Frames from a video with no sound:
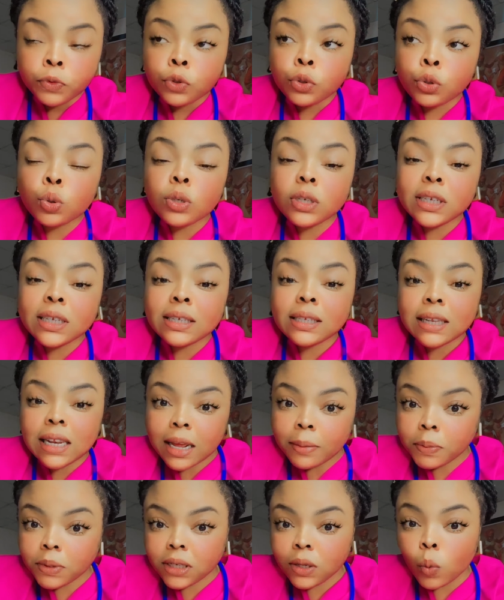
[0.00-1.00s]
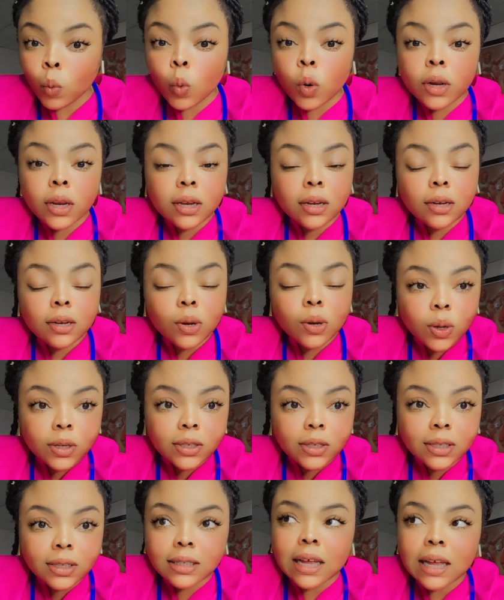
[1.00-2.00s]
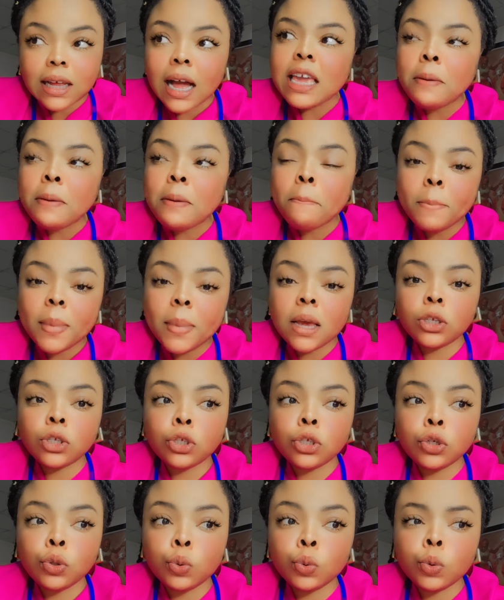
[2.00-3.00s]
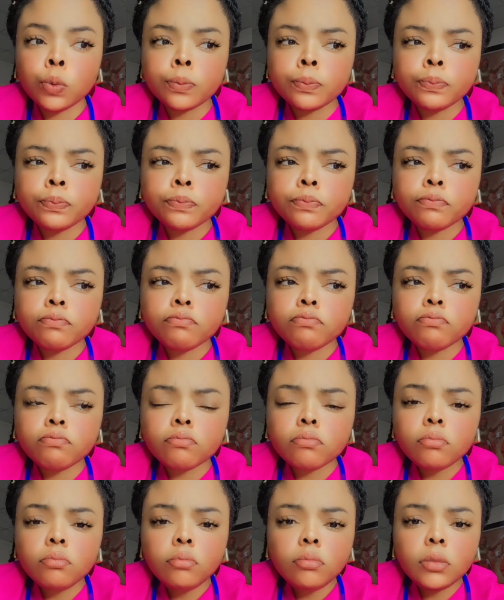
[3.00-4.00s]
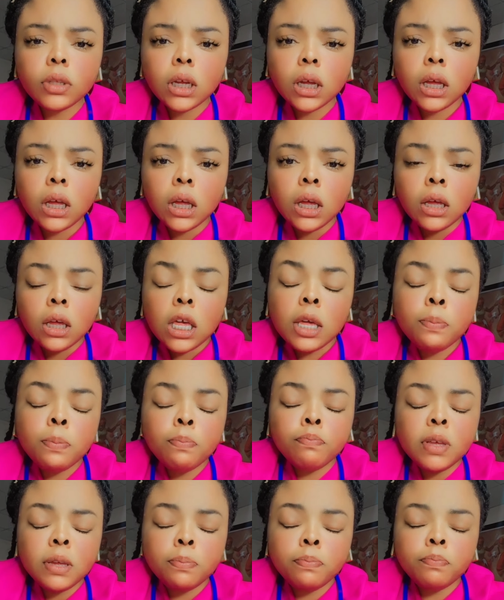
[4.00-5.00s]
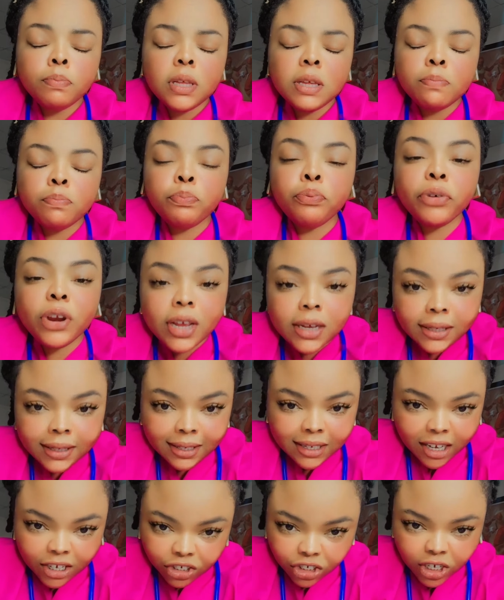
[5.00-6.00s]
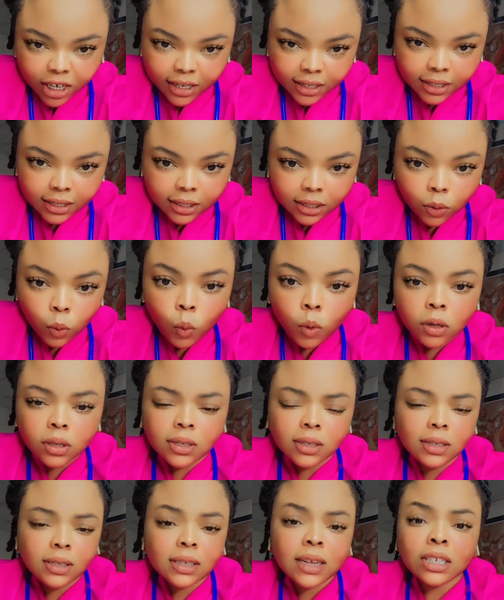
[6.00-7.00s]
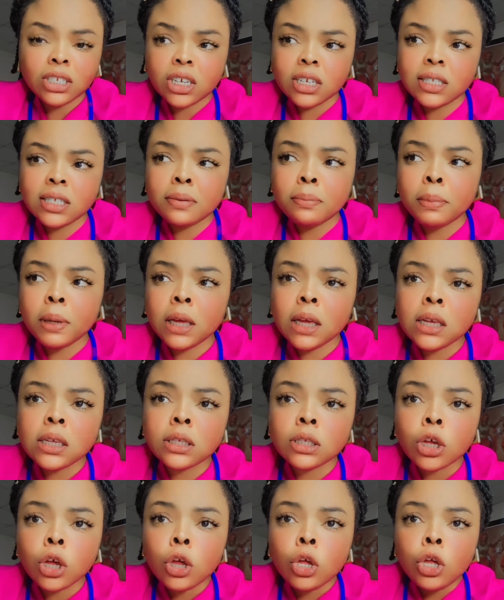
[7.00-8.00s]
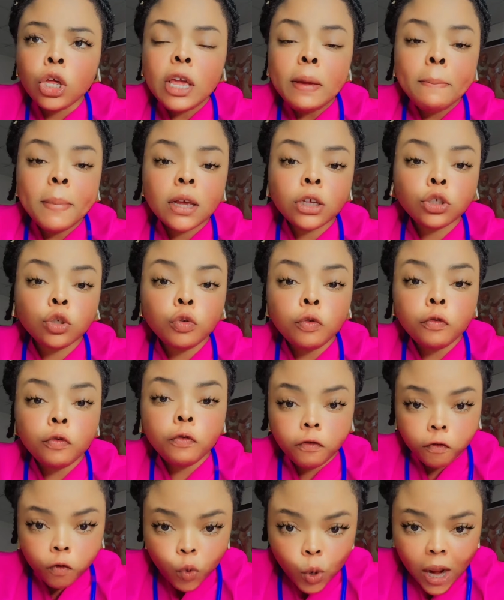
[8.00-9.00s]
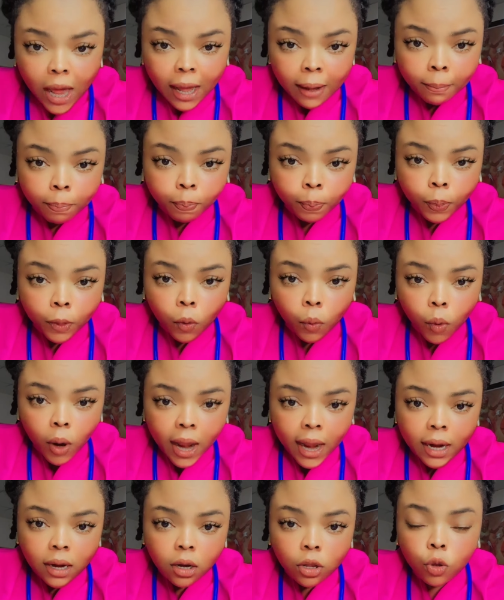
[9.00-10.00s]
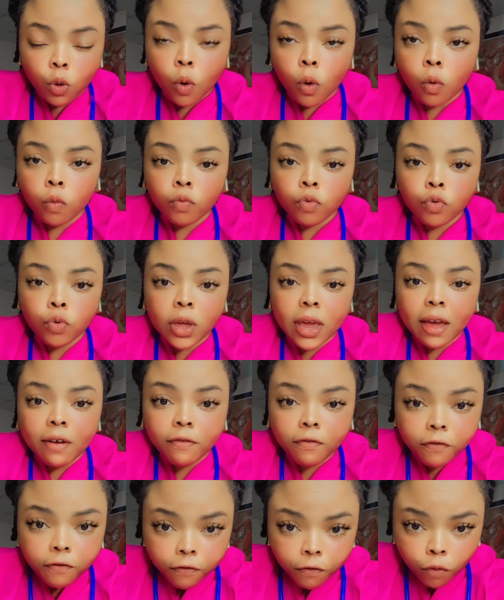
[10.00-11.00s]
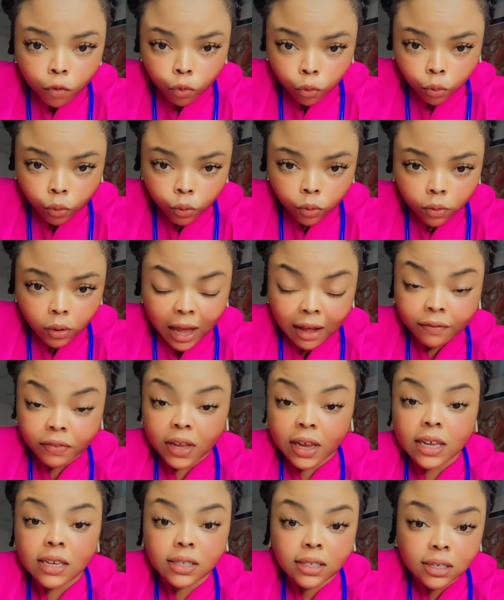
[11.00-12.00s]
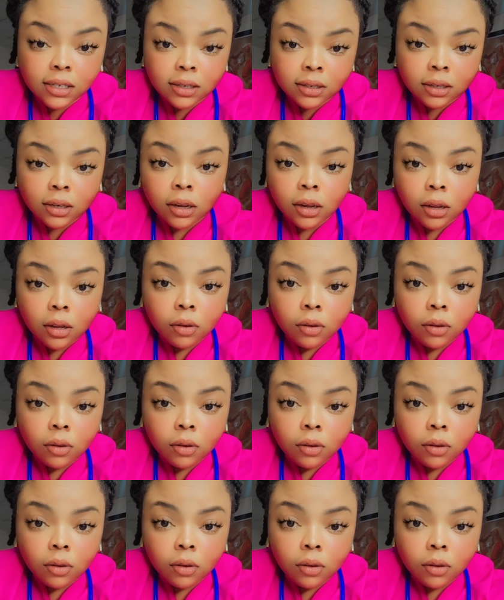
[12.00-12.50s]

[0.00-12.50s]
So this leptin, what it does is that it makes you, it brings satiety. What is satiety means? It makes you fuller, right? You get full after eating.